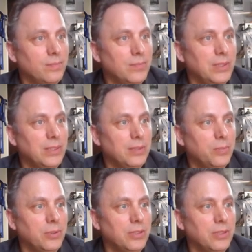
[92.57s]
well, let's
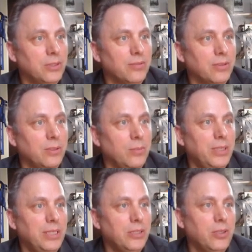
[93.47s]
pull this over a little
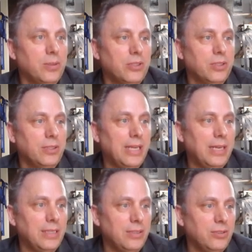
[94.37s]
bit. You can turn
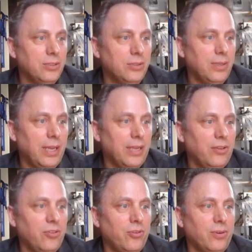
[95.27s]
that into a
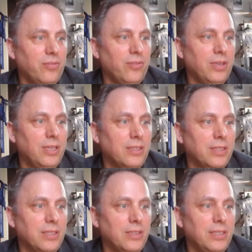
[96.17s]
storefront.
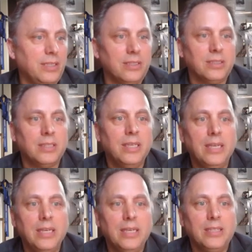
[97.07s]
There it is.
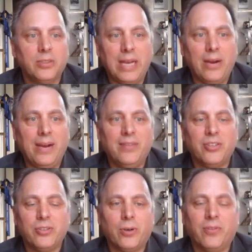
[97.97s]
So now I have a
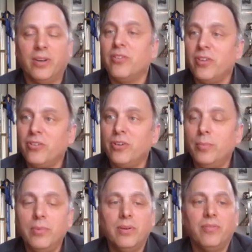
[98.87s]
storefront
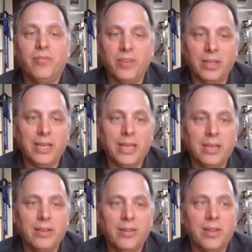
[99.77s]
system
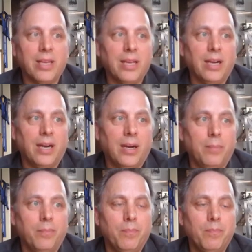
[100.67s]
filling the,
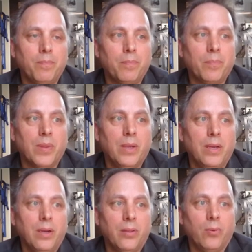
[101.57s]
um,
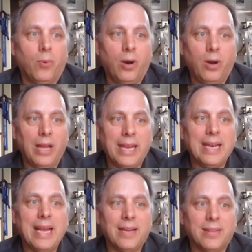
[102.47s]
the wall. I
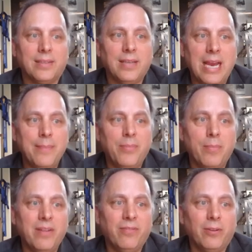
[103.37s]
can edit the type on
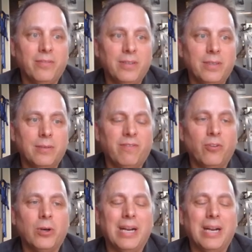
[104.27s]
my floor, floor